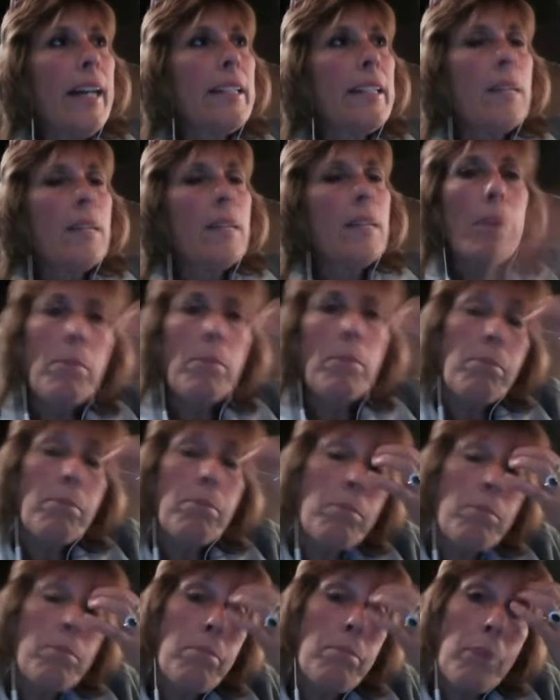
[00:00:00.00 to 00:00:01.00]

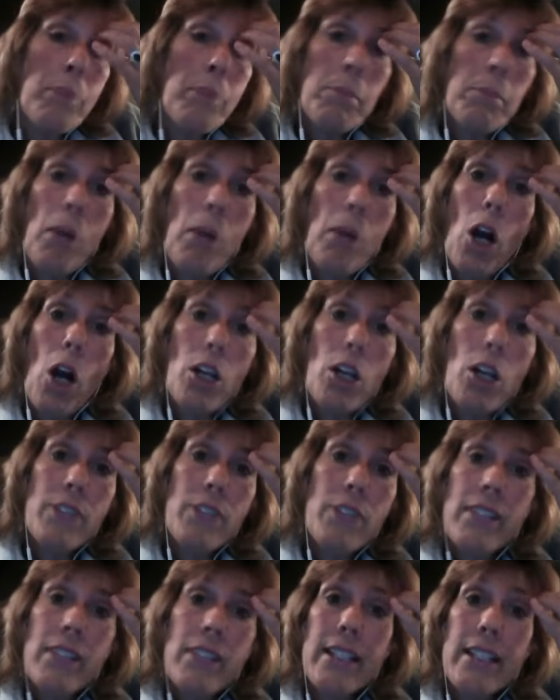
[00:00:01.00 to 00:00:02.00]
But part of
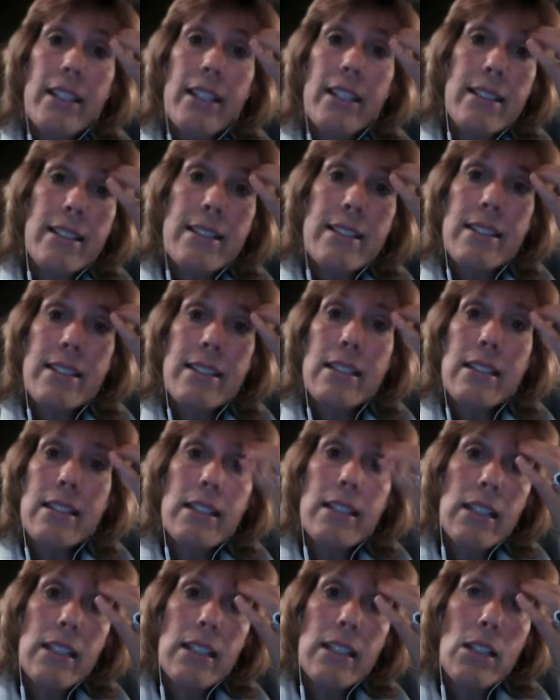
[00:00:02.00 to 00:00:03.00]
it is
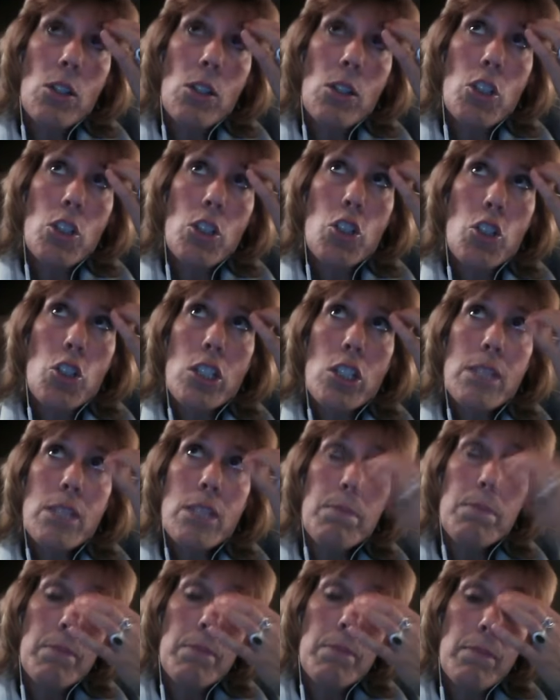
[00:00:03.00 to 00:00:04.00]
just
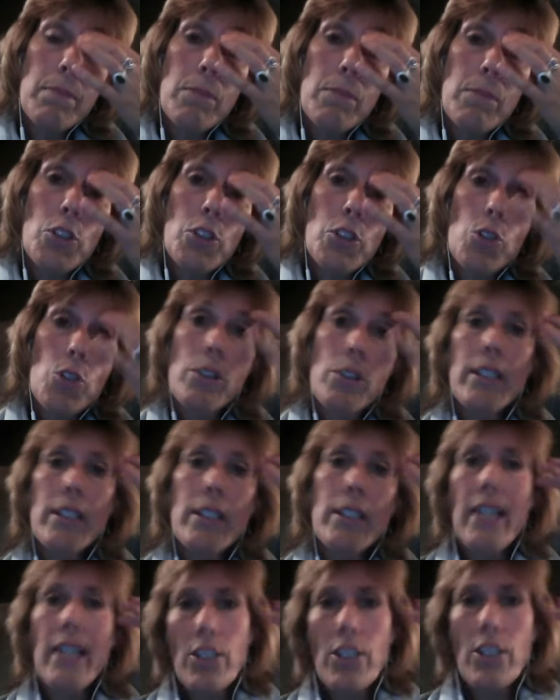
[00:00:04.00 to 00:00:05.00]
due the
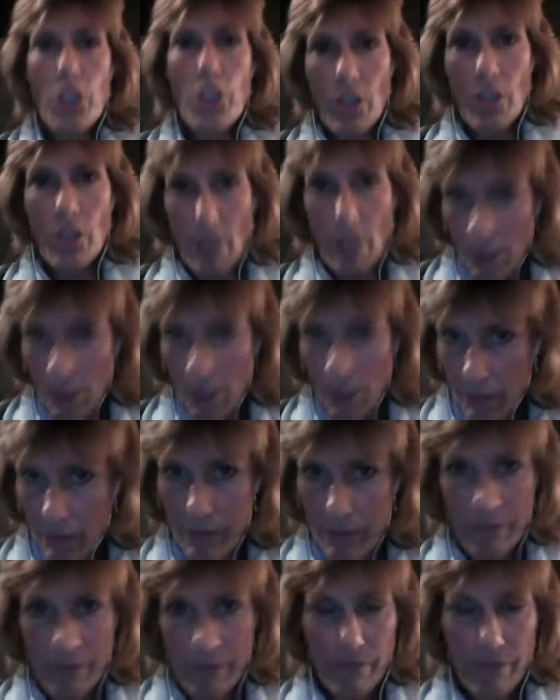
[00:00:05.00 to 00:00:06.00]
nature of
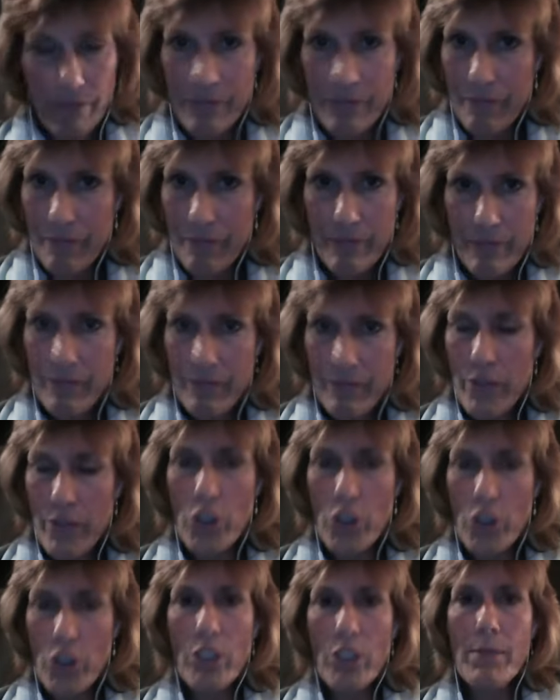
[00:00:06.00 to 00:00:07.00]

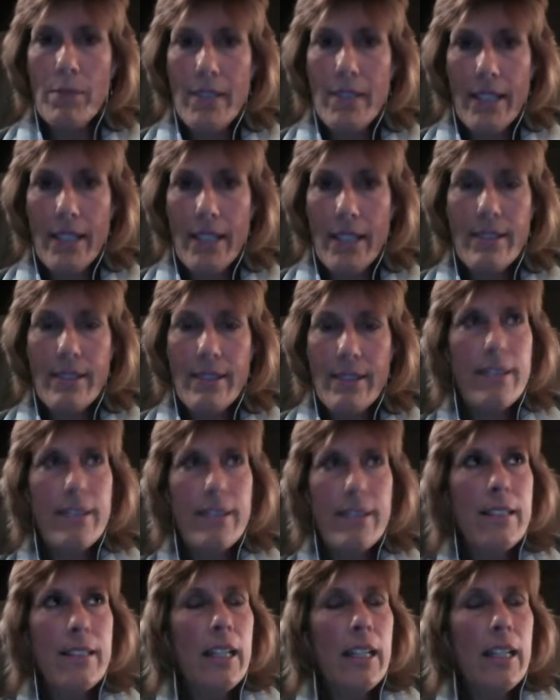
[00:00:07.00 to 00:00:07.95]
circumstances.